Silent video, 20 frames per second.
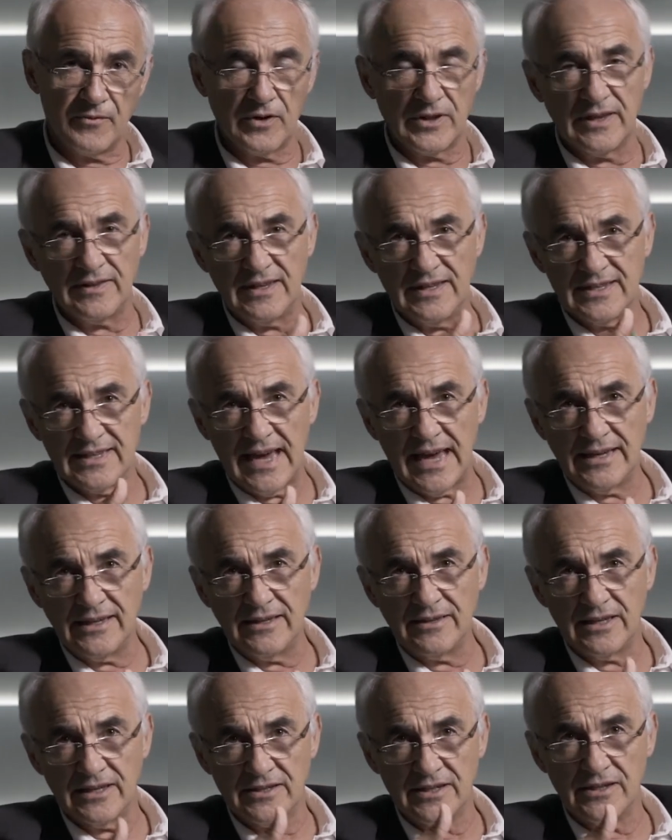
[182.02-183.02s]
for the designing
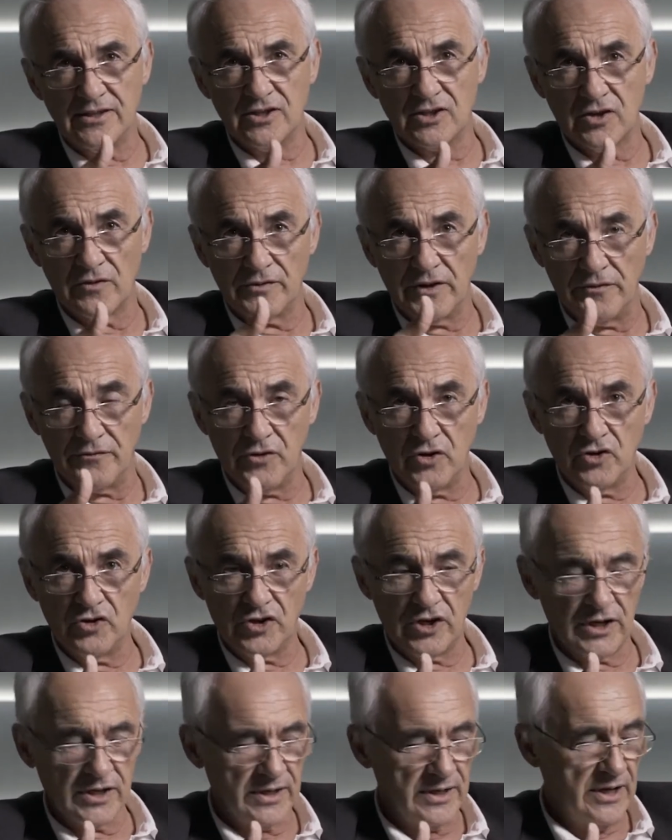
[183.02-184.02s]
the cities of the
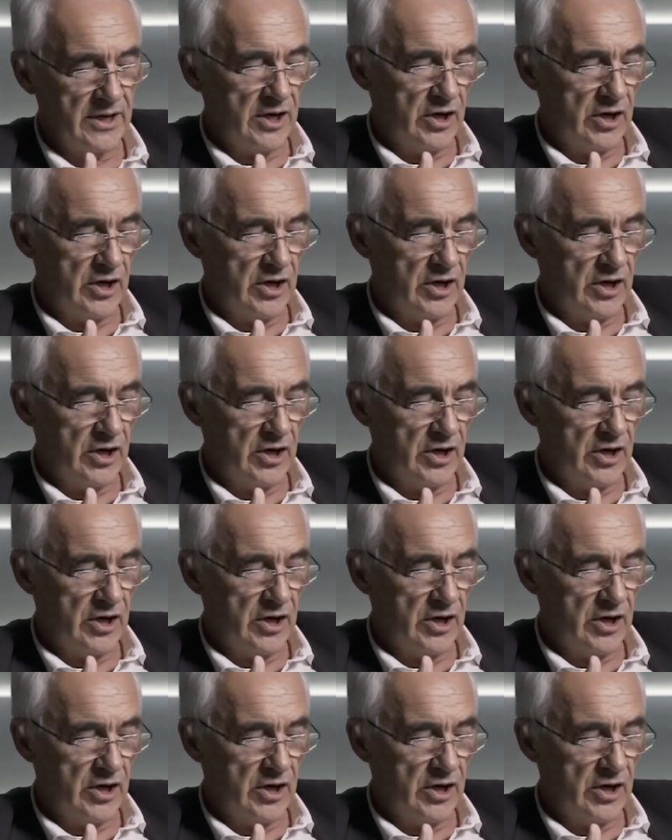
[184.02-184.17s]
future,